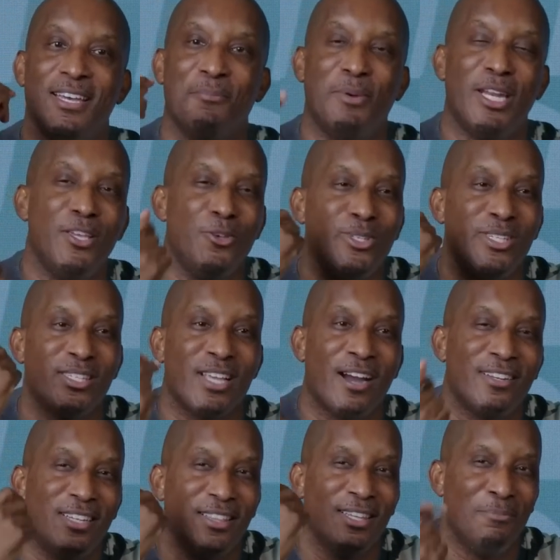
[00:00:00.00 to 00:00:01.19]
but he uses our
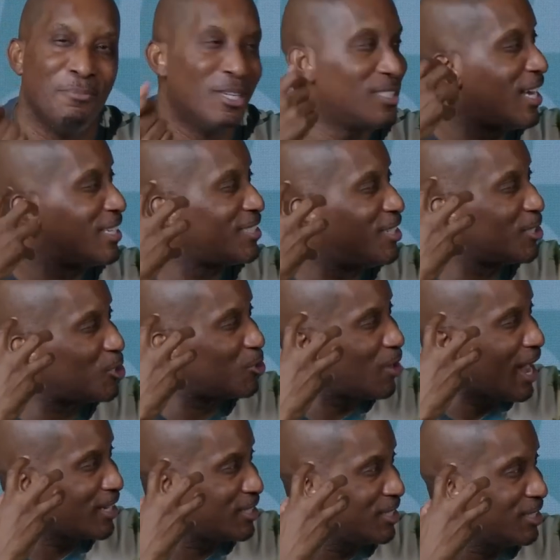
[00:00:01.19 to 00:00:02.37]
dilemmas as
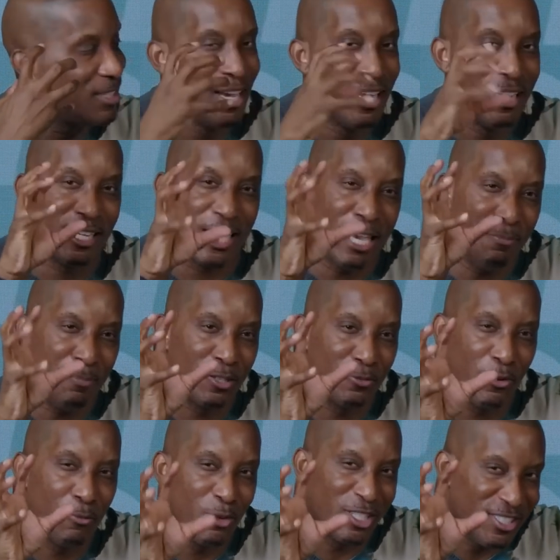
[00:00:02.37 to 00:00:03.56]
distractions to keep us
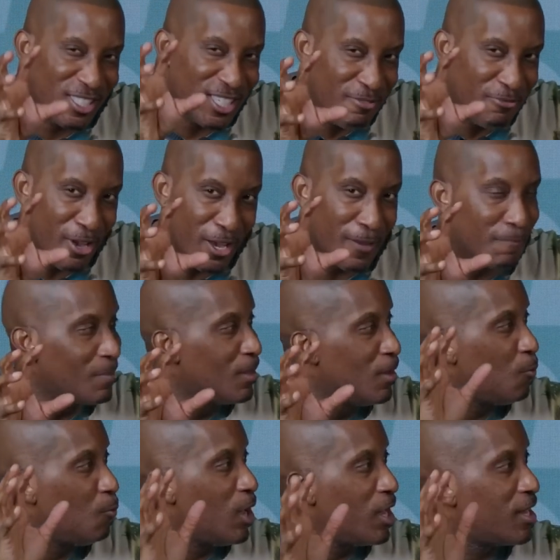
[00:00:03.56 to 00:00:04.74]
from receiving
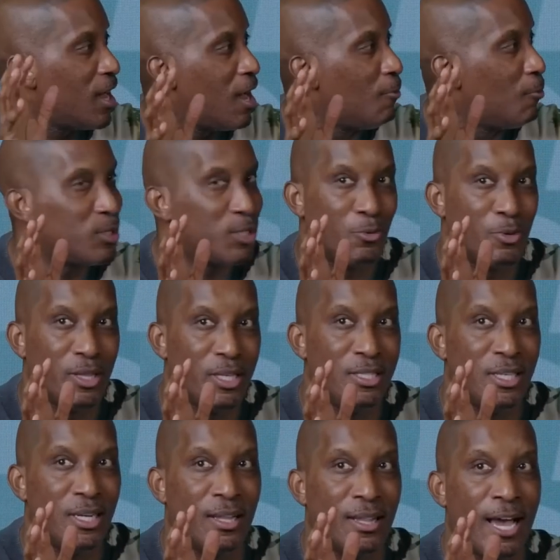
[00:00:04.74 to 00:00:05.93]
what God wants to release
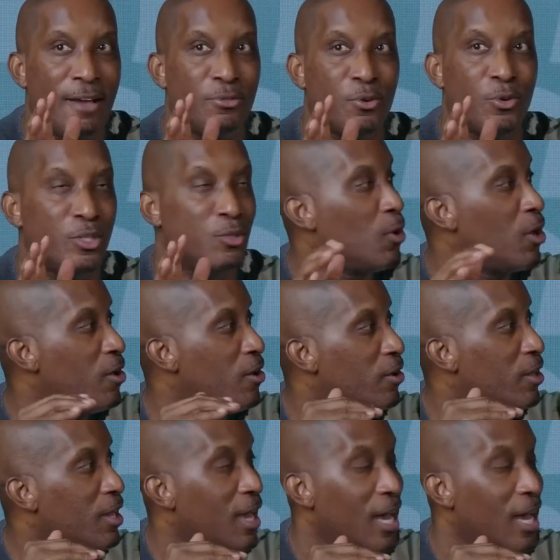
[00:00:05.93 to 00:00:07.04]
in our life through his word.